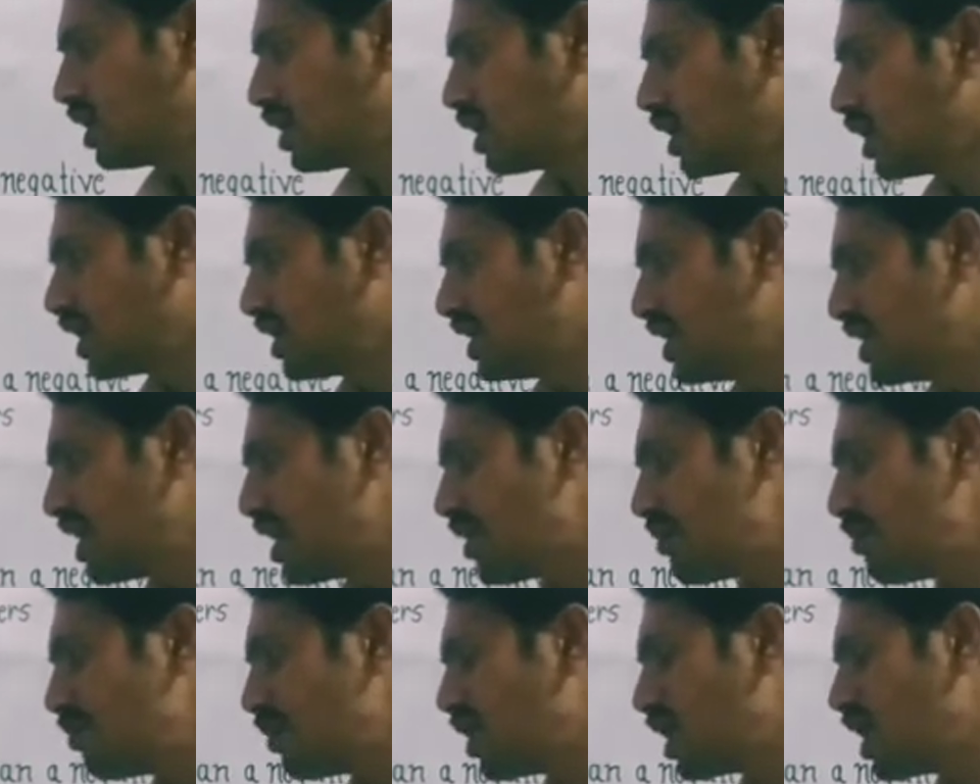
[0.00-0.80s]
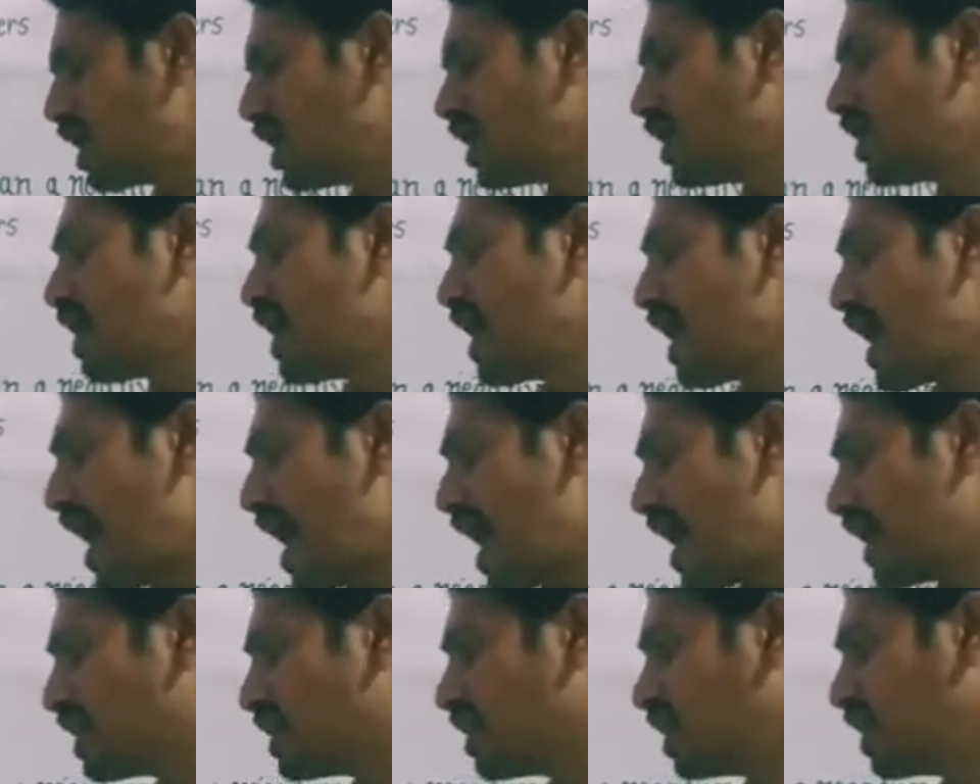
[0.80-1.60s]
A number
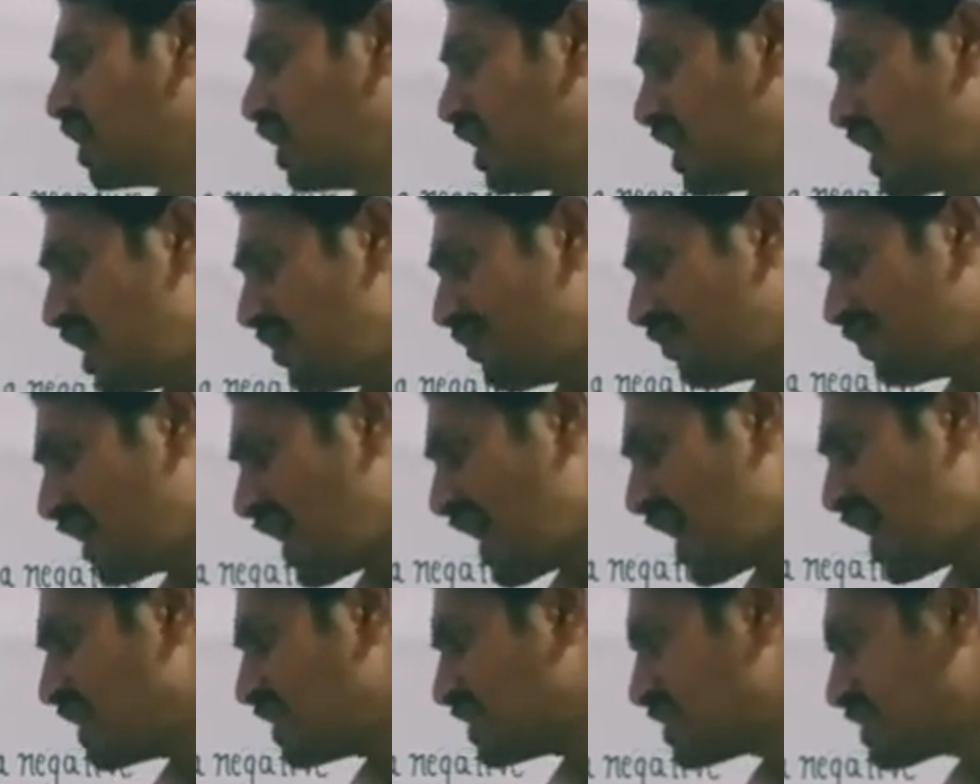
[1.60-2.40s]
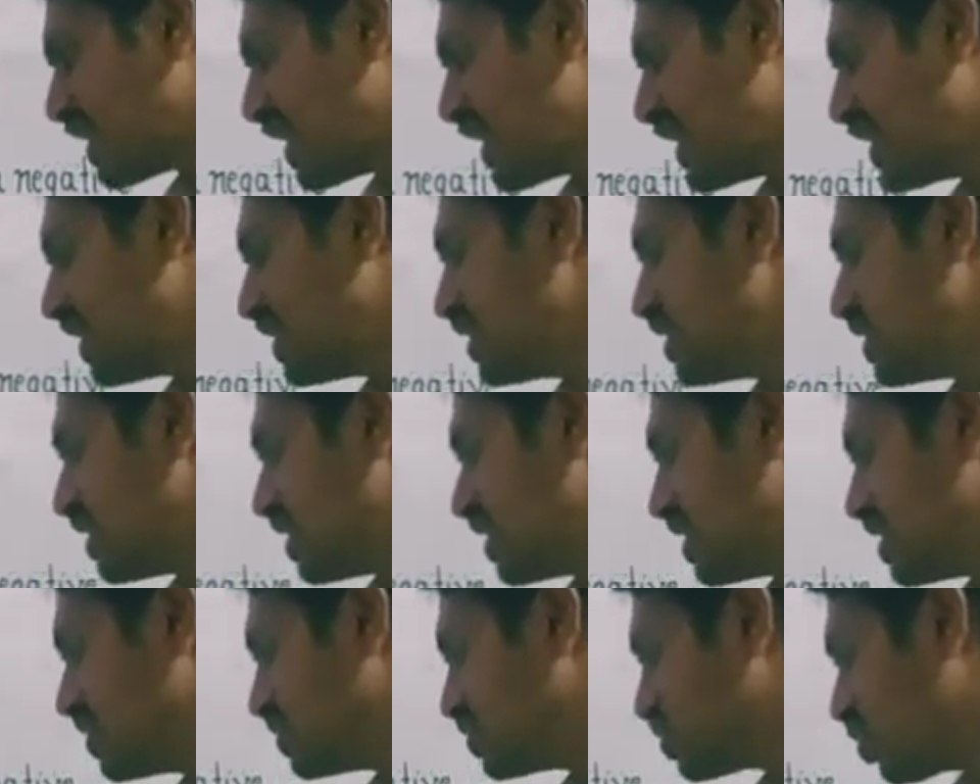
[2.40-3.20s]
at the left hand side is